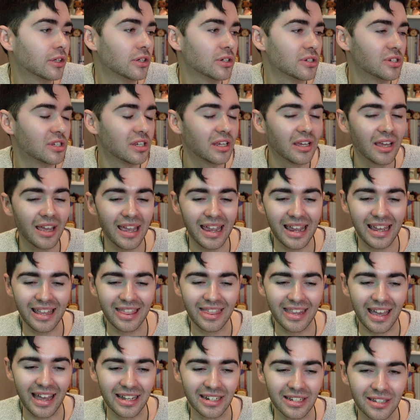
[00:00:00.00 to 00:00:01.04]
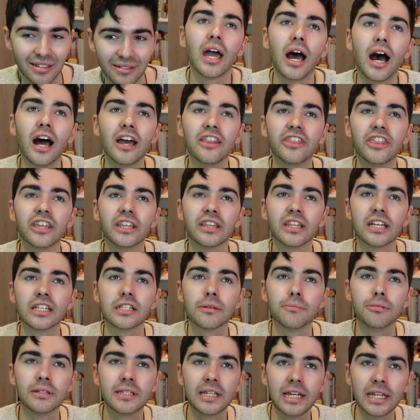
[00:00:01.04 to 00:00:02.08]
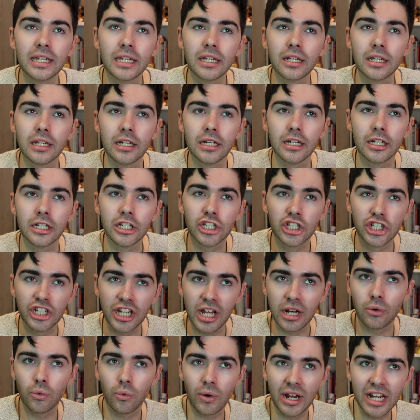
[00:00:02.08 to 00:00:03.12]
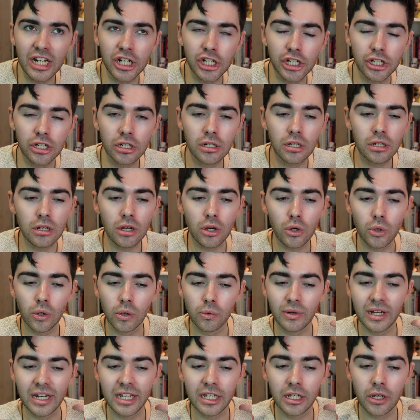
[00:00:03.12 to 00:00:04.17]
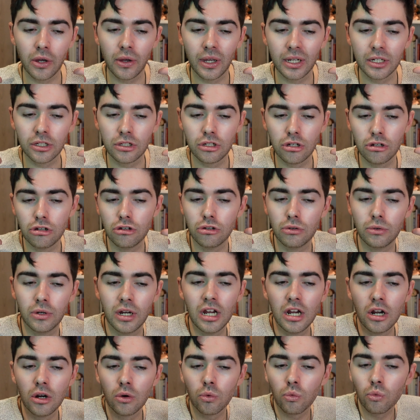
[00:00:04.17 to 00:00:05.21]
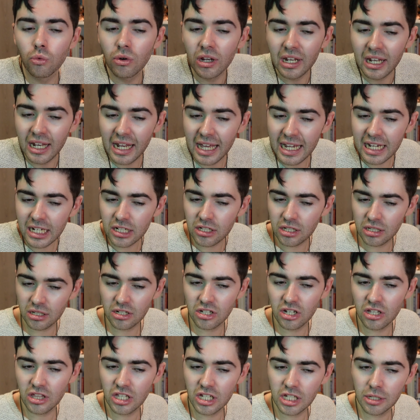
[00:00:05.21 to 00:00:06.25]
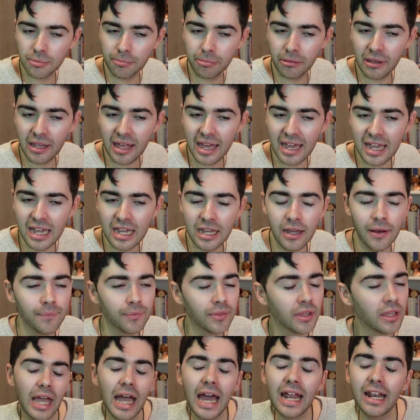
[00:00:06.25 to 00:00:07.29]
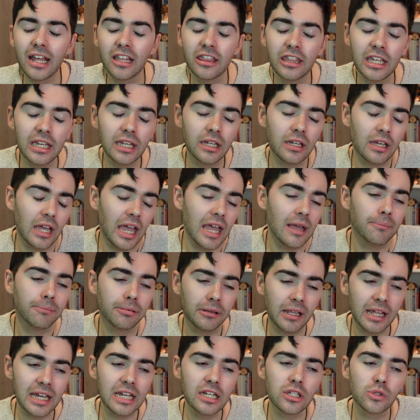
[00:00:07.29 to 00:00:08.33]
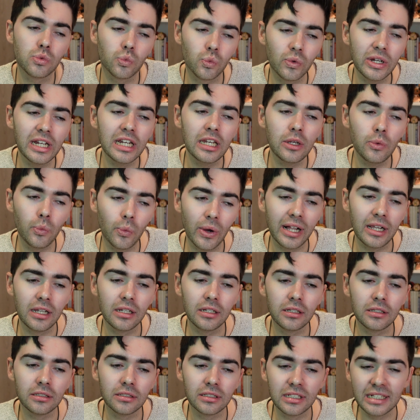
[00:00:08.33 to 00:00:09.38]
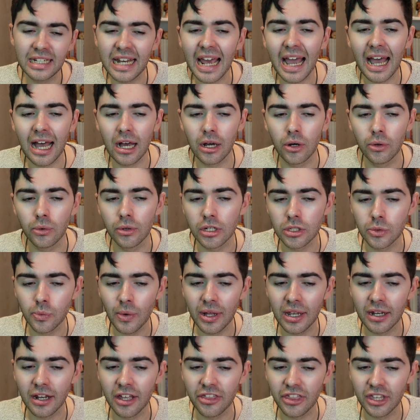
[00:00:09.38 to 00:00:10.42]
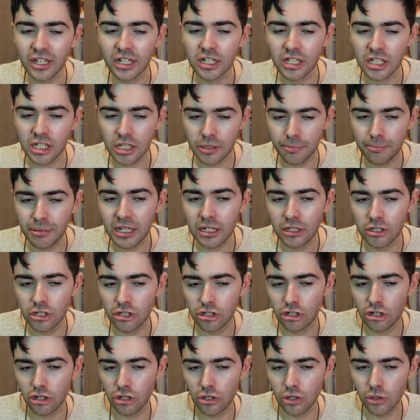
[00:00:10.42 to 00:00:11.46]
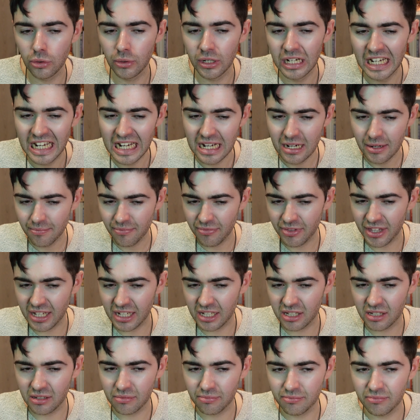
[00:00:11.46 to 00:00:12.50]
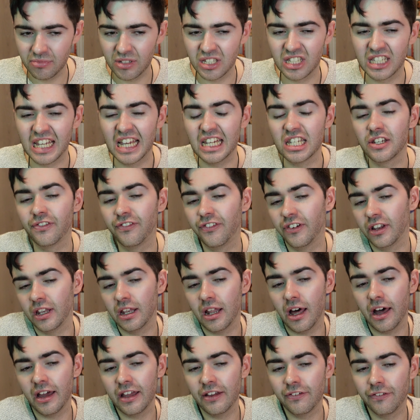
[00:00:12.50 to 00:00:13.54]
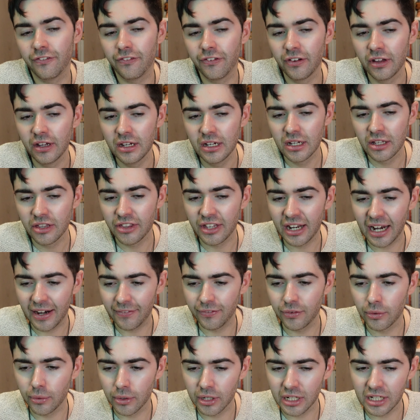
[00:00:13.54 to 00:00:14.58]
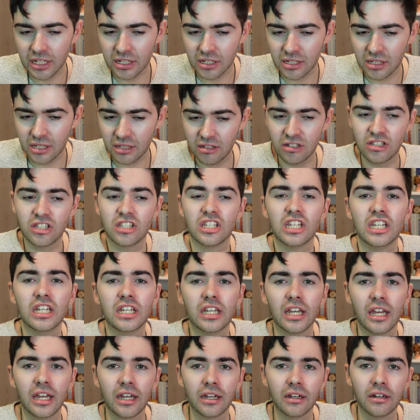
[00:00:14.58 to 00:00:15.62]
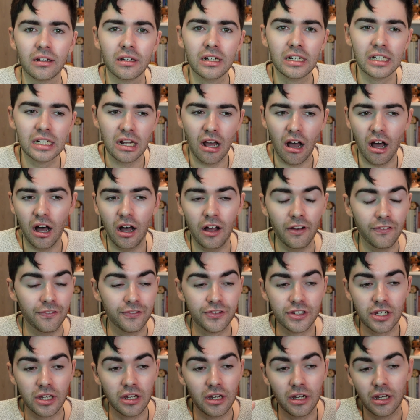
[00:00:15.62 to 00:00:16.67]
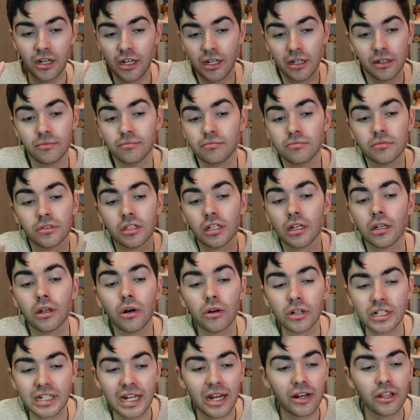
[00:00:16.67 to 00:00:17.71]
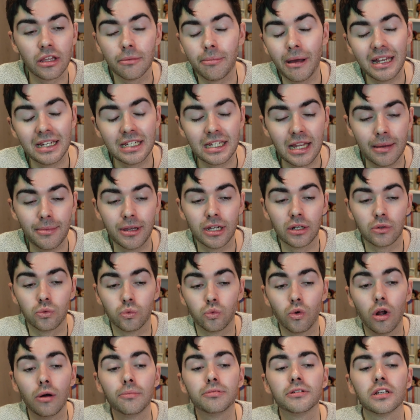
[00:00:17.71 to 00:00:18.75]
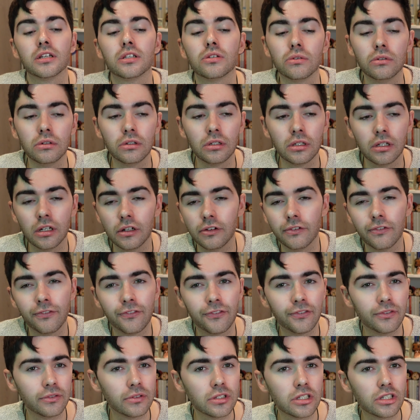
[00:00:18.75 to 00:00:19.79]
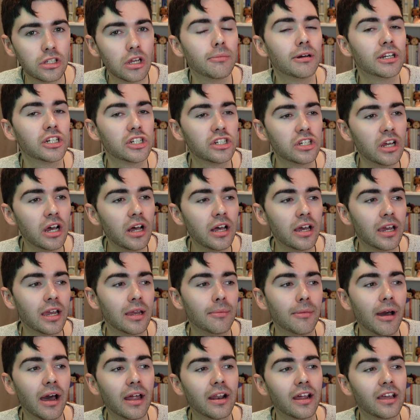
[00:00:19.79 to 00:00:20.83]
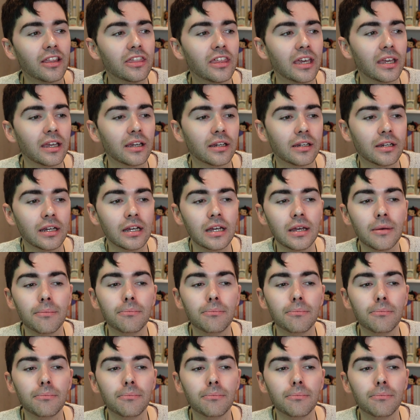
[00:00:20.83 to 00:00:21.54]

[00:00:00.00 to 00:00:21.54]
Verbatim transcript: good in that. I think there's a particular generation who are really going to relate to this play, and I think it plays really well now as well, and I think it speaks to this zest for life that everyone is seeking after the lockdown, the pandemic robbed us all of so much time, and I think